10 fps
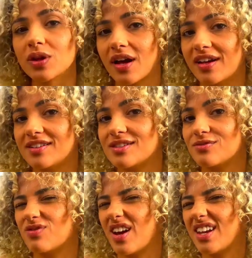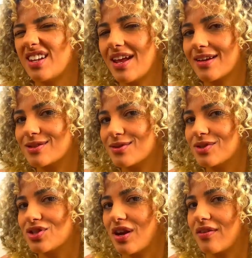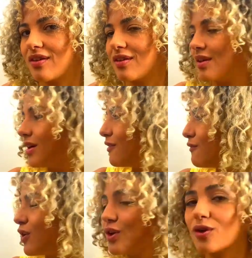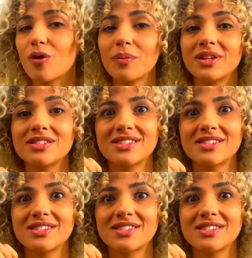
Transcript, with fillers: lines right next to each other. Vertical means